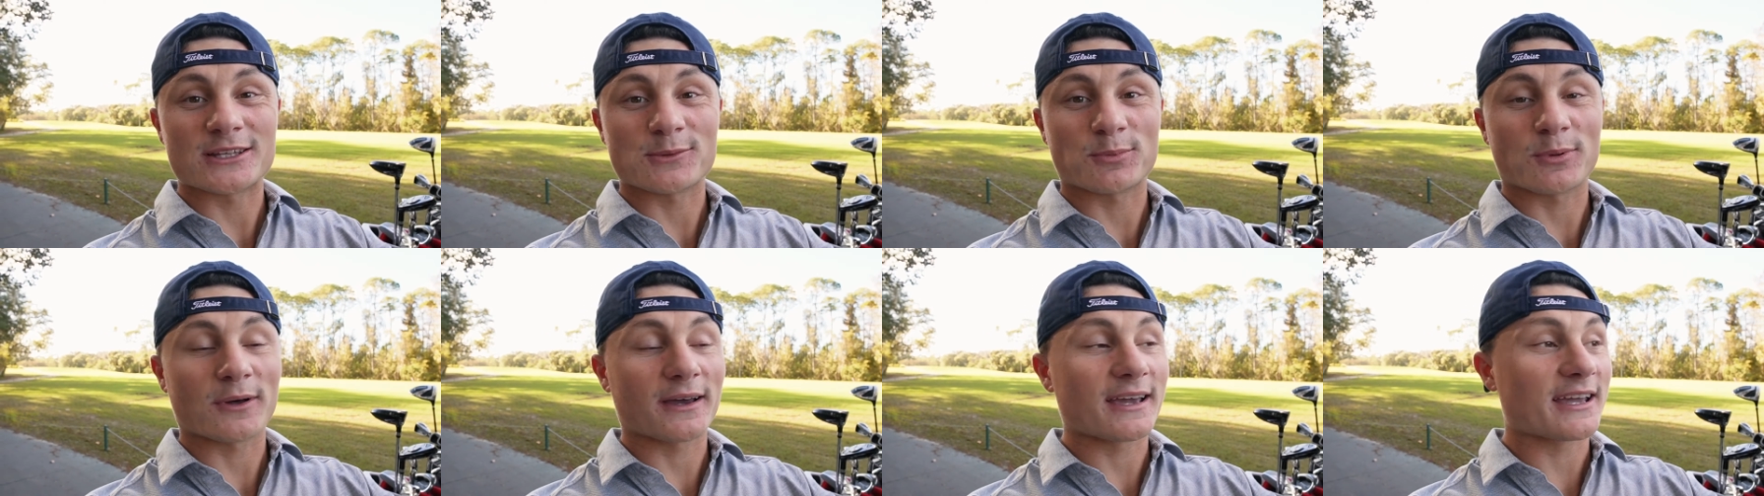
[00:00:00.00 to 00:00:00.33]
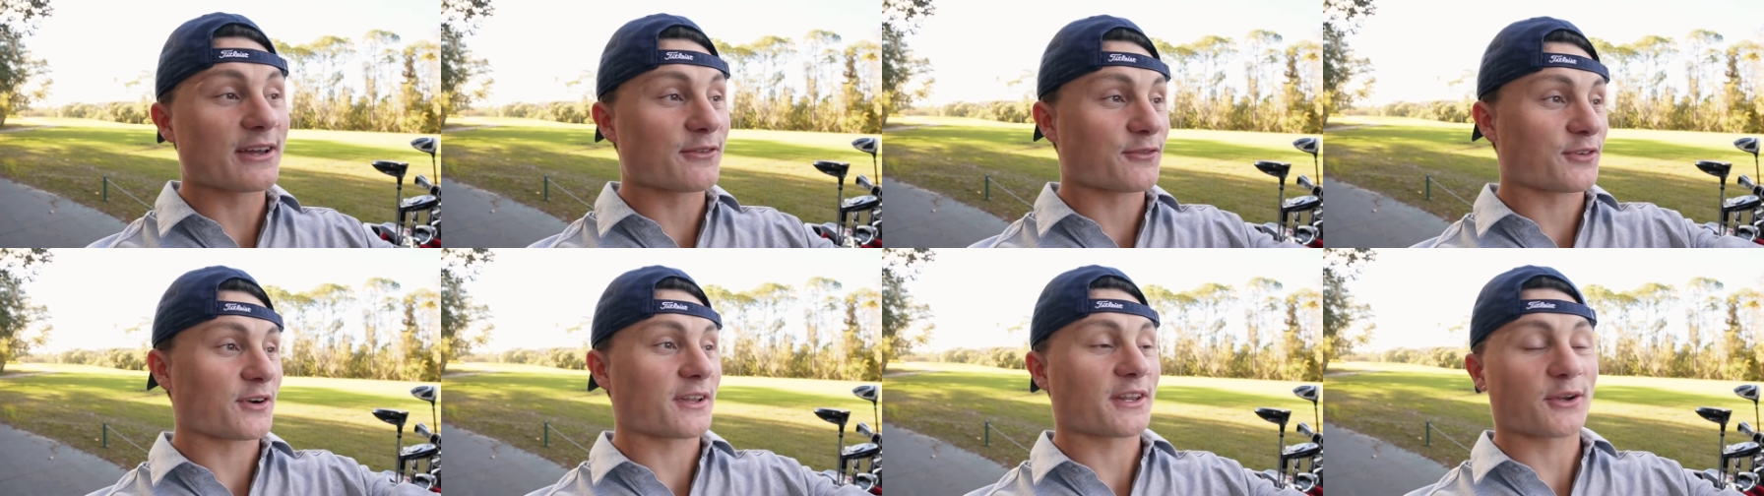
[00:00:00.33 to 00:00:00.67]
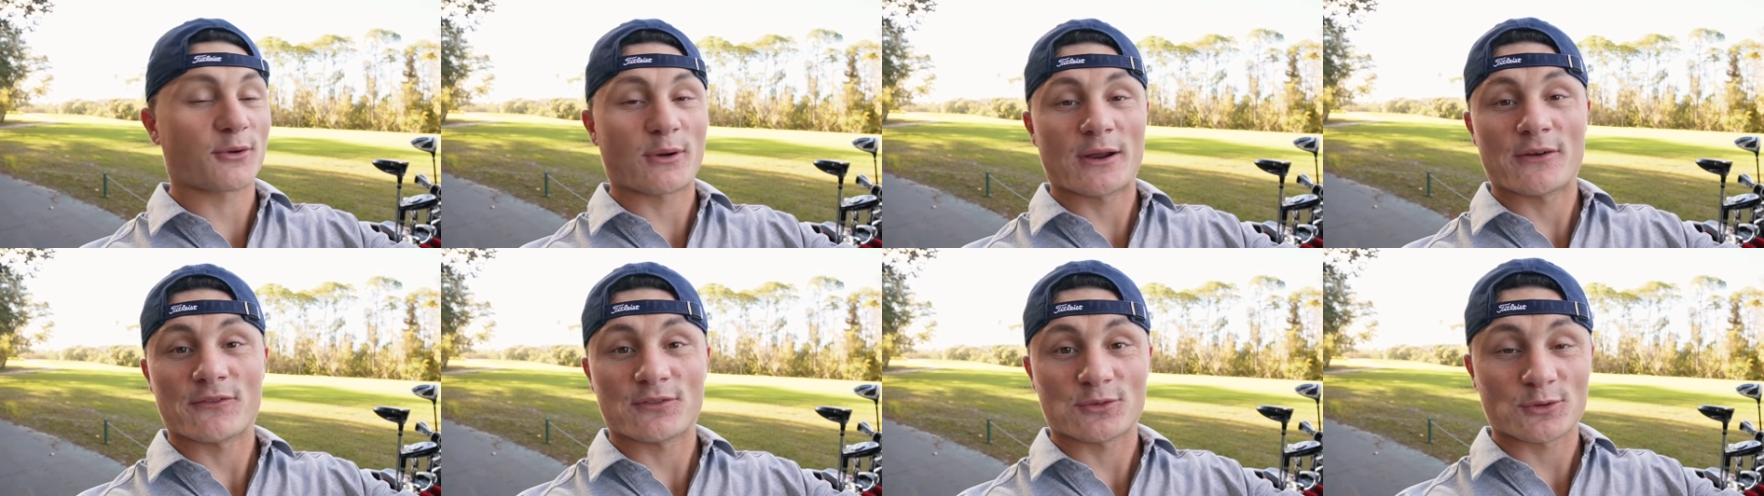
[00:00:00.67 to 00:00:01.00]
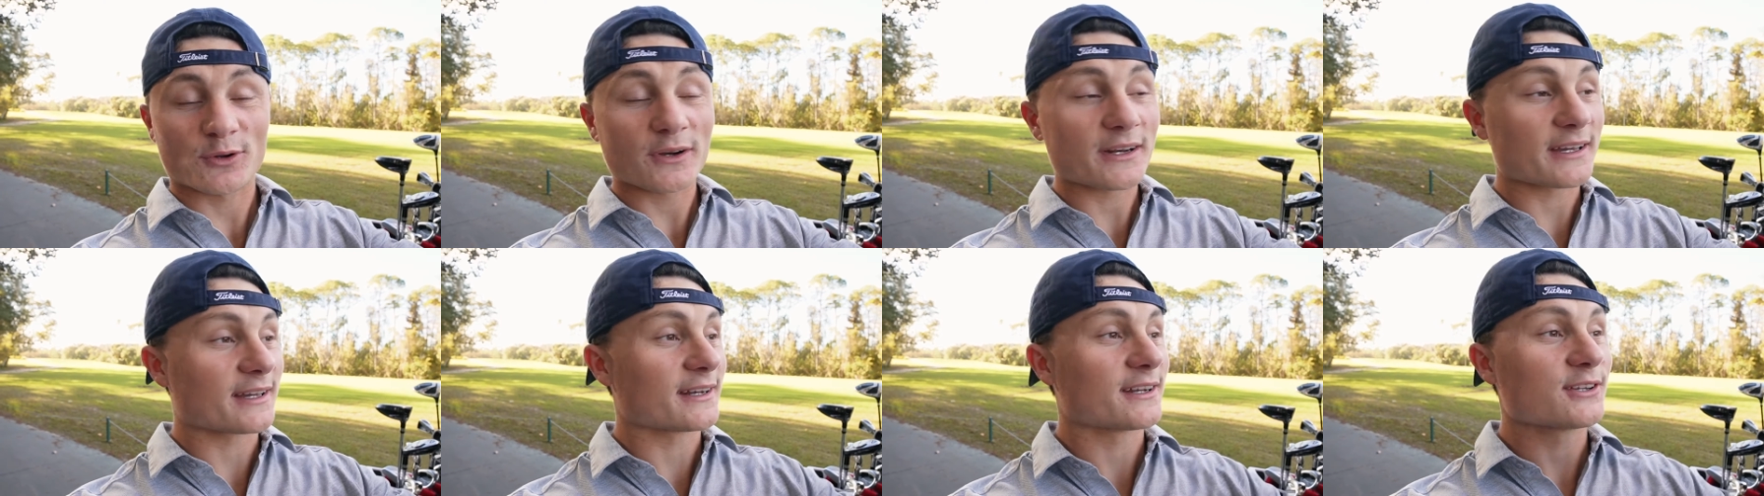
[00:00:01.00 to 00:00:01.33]
play in front of the Grand
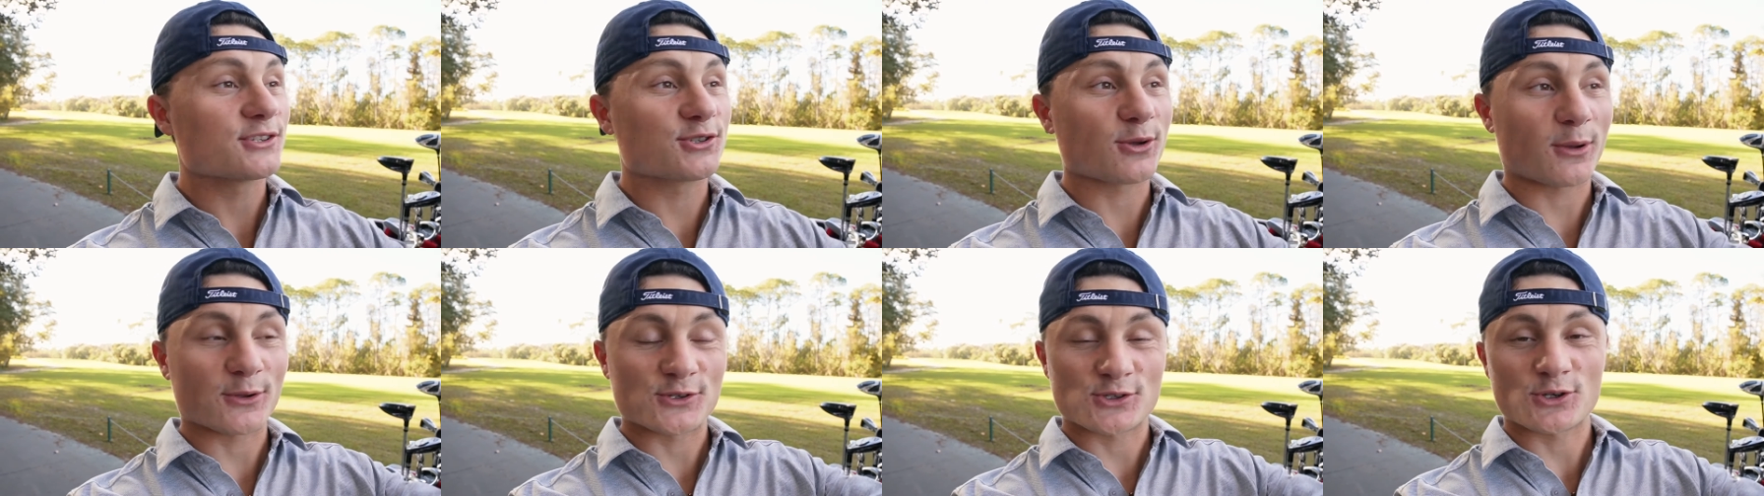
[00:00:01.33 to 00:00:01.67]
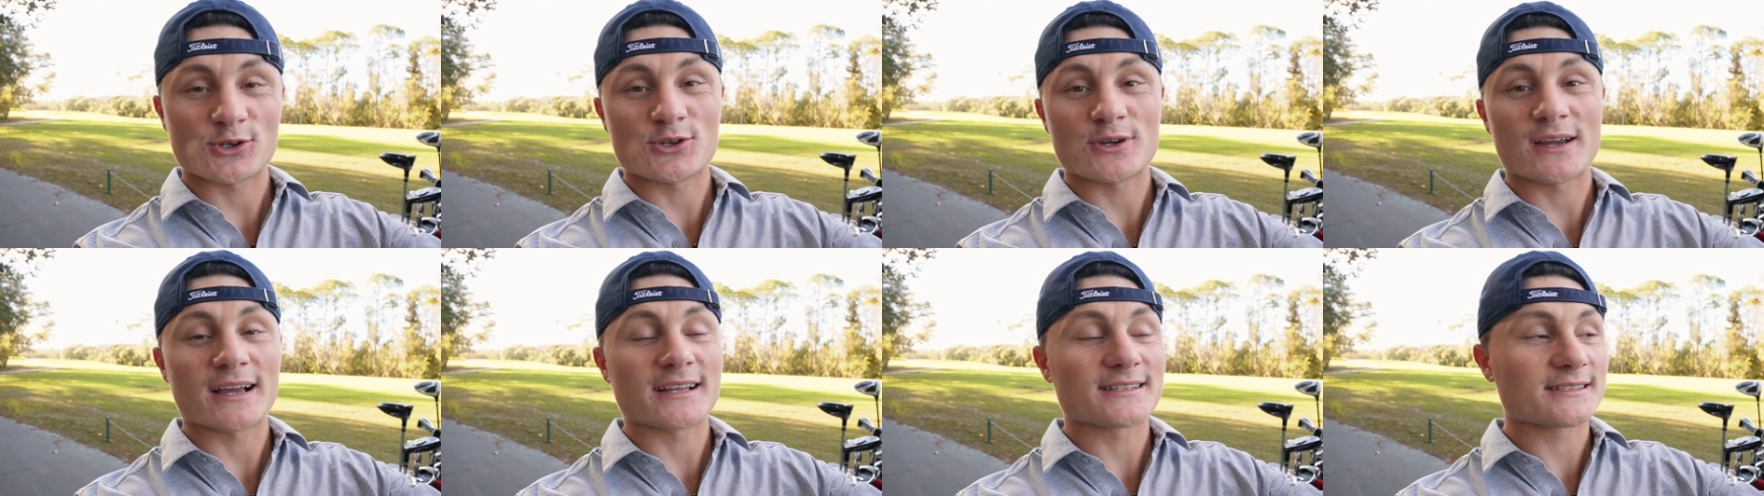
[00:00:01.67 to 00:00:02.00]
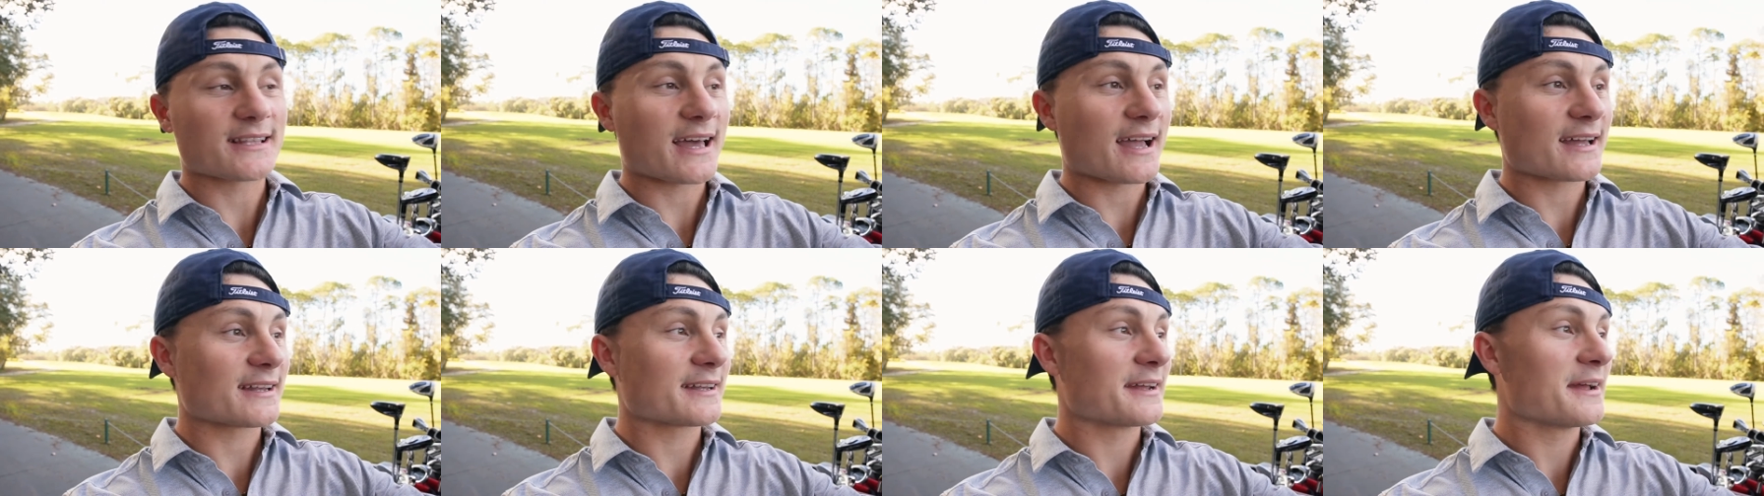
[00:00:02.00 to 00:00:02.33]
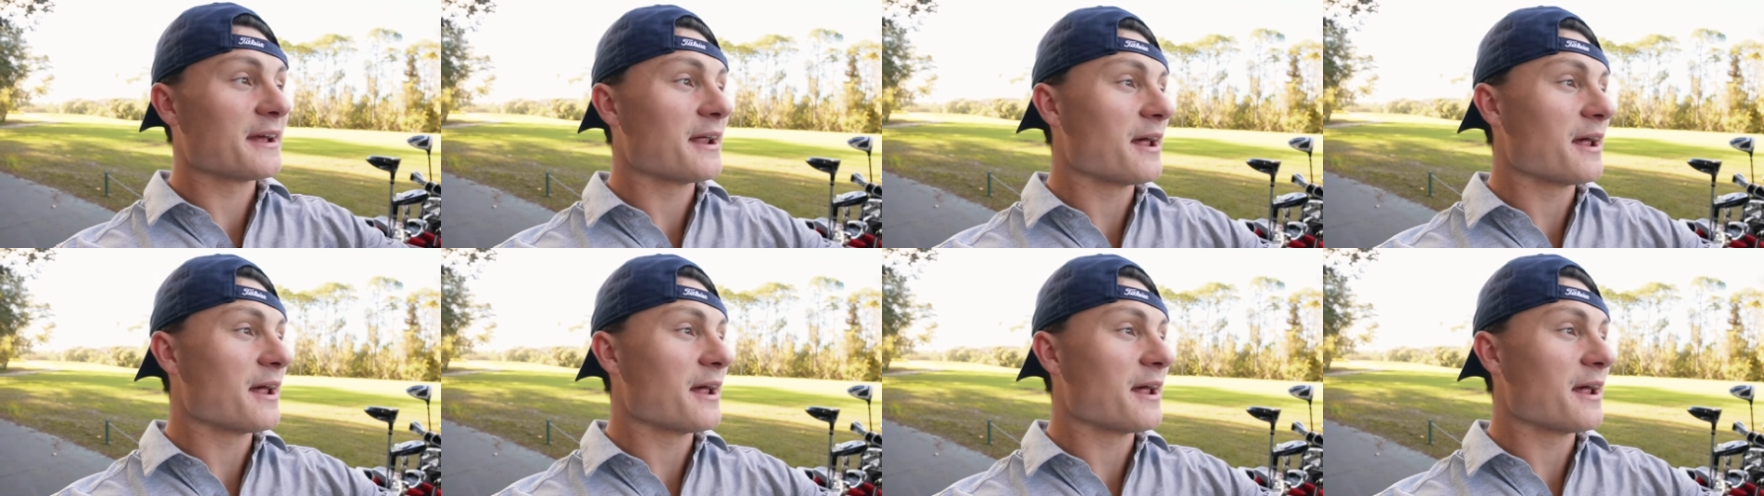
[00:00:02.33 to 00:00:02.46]
Floridian, so I'll show you guys that.